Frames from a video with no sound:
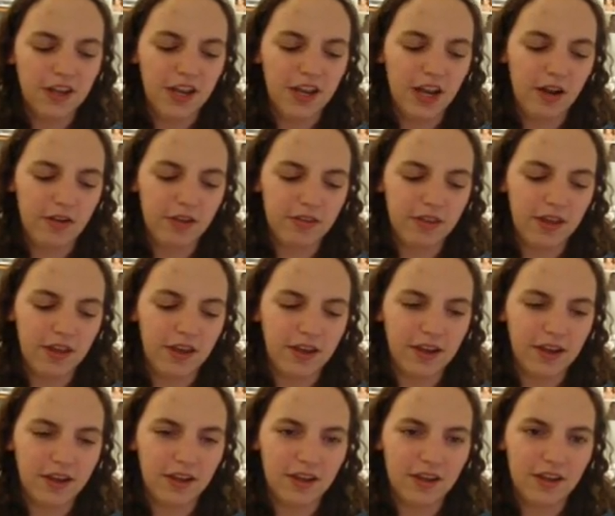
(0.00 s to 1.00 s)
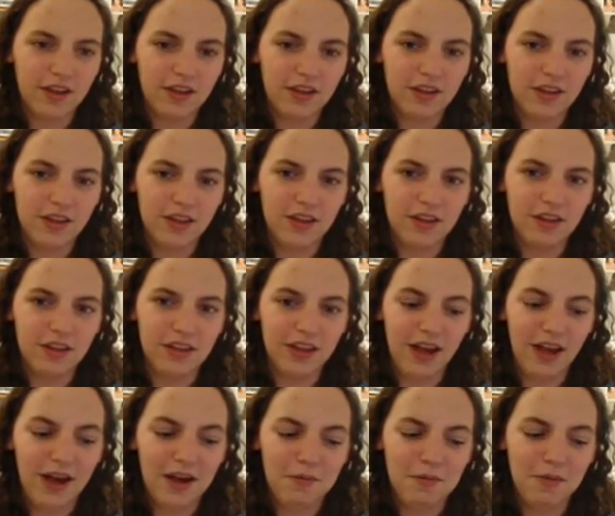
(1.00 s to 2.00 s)
And I was like,
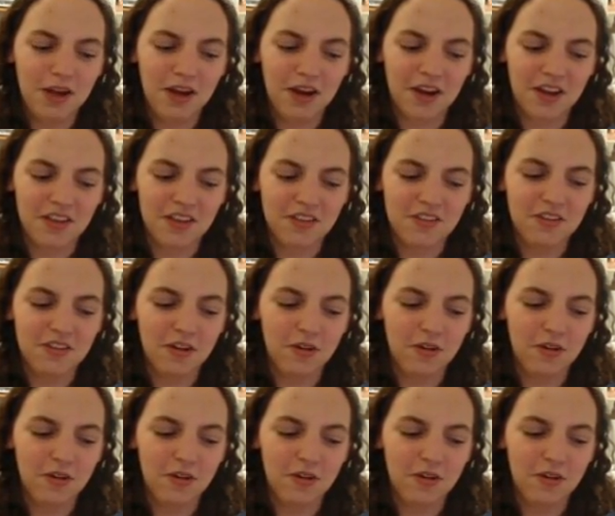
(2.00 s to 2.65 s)
yeah, American